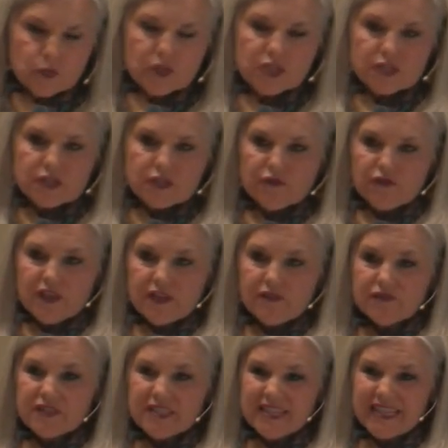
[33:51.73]
which is
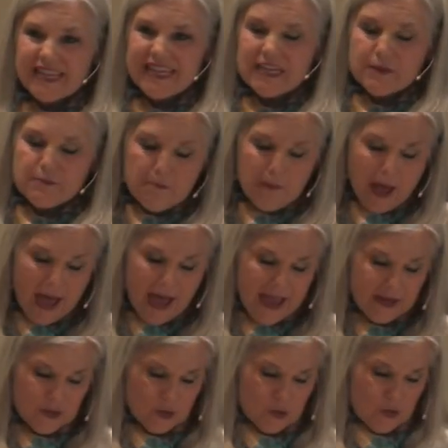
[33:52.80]
15
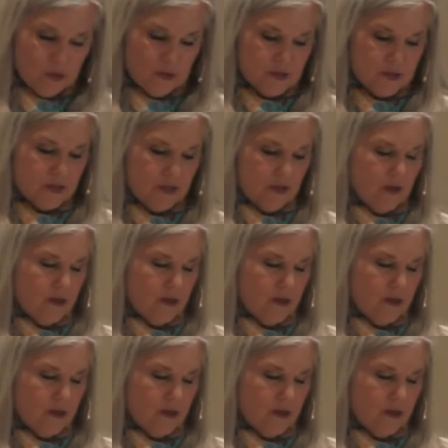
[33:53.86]
miles